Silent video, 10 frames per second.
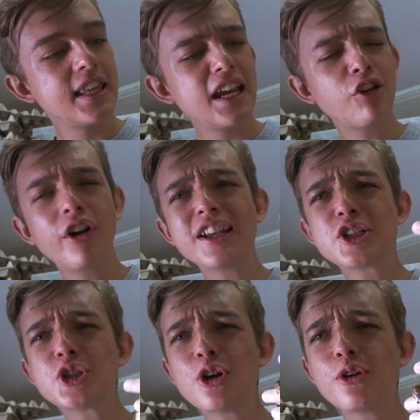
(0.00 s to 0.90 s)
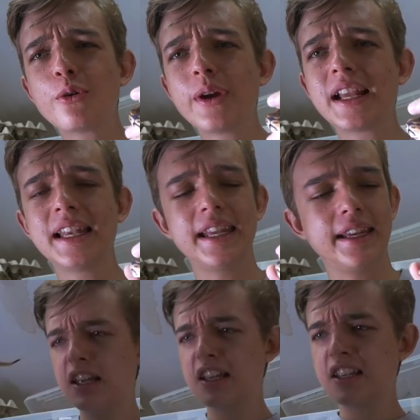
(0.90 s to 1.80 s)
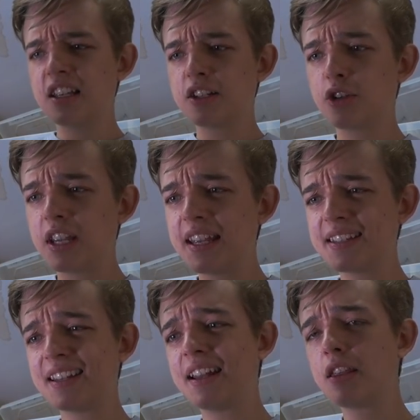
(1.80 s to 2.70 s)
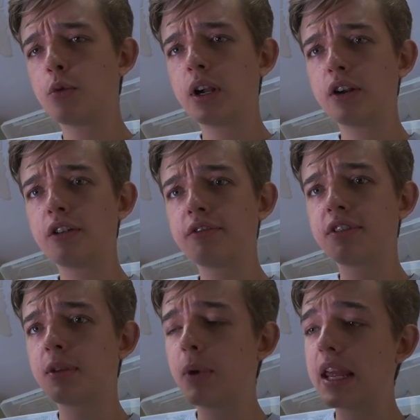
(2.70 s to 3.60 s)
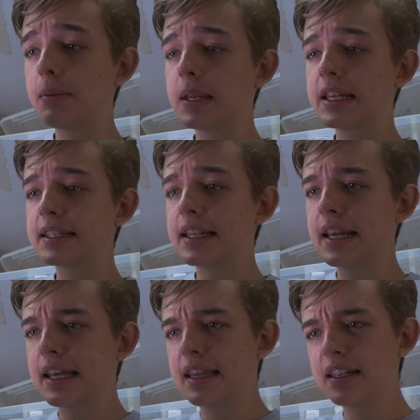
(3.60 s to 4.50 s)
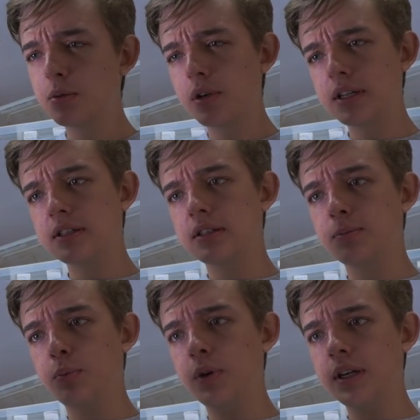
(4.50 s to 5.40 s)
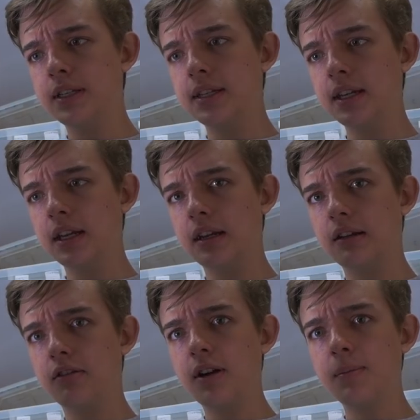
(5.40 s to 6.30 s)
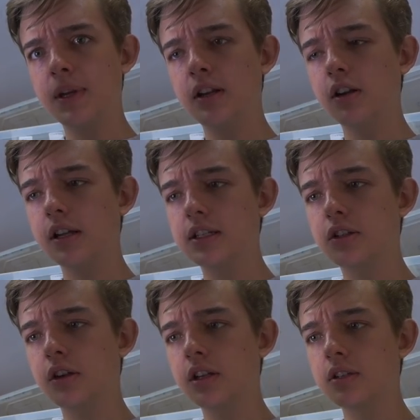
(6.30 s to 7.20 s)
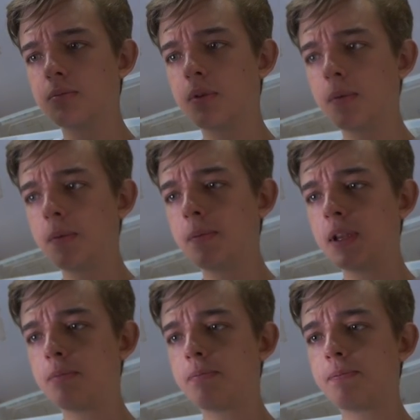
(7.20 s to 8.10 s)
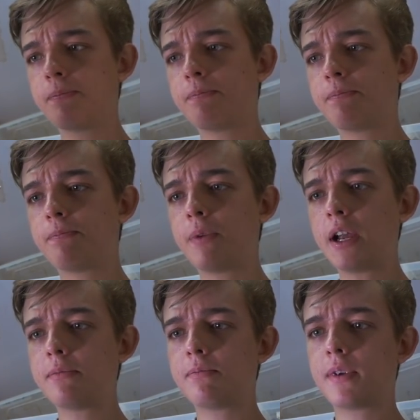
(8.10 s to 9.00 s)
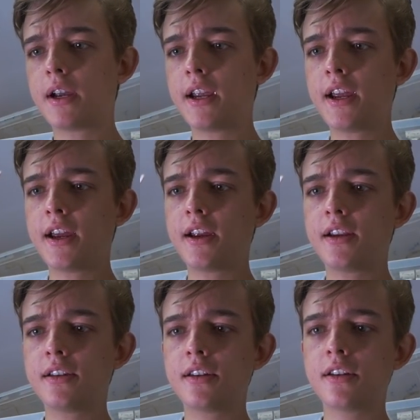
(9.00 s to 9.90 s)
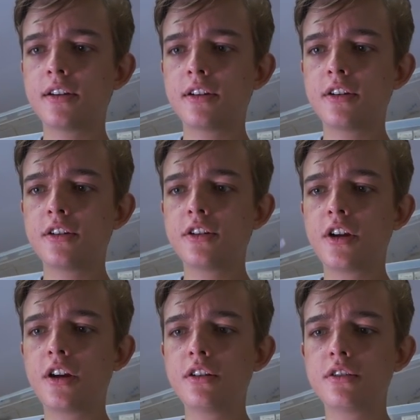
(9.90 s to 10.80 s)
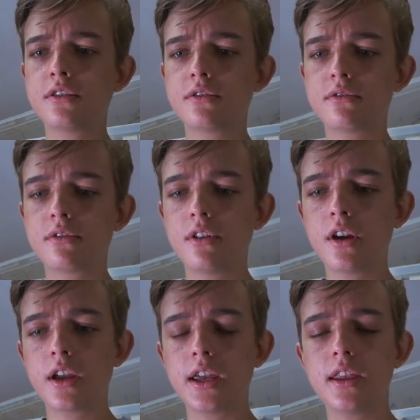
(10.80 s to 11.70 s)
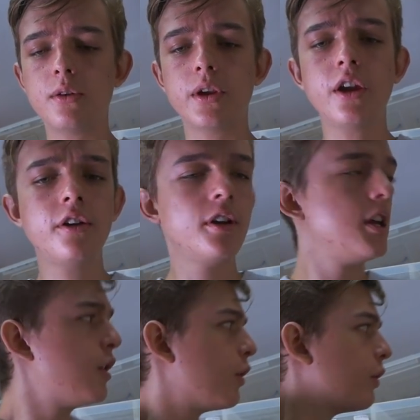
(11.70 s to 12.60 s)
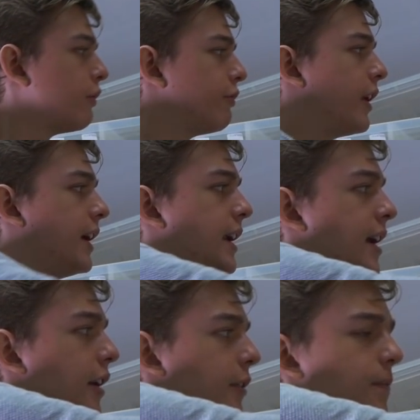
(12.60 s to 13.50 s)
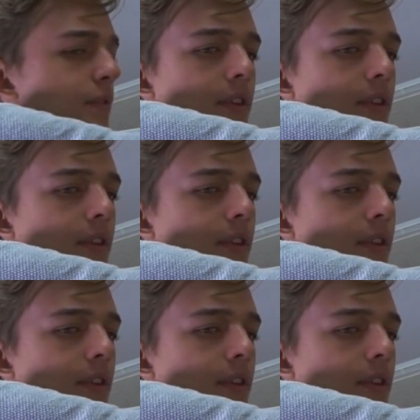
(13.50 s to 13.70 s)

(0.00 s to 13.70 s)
They're growing so quickly. So here's another one of the babies. This one's pretty grumpy. Look, it's going to probably bite my hand. Don't. Okay, there we go. All fine now.